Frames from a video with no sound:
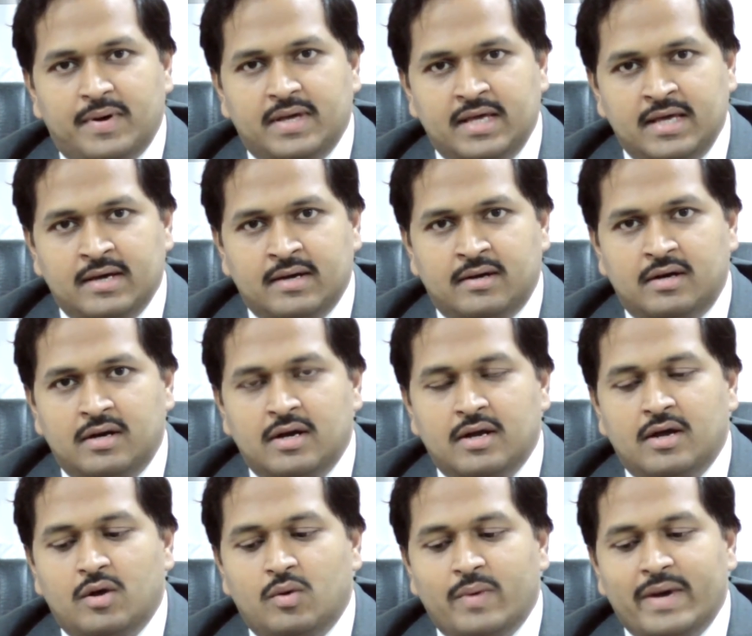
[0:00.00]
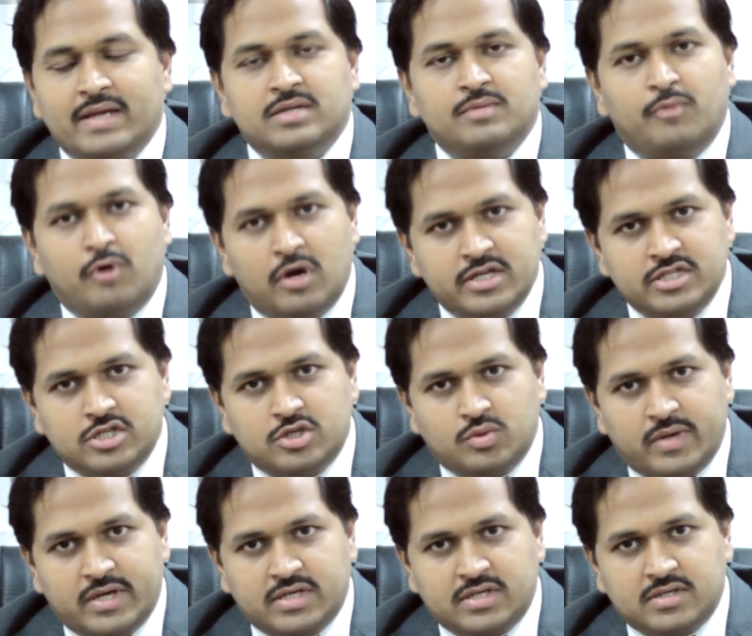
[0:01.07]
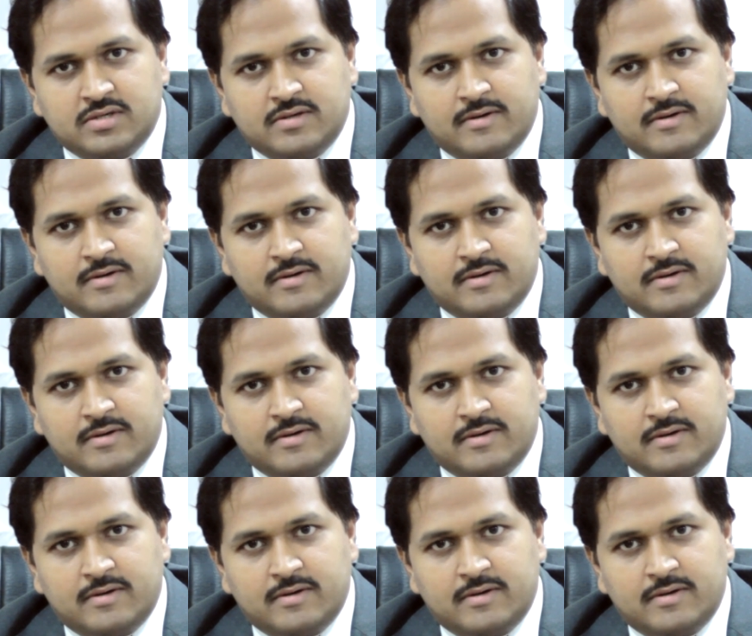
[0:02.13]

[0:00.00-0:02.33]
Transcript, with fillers: here where the ball is situated,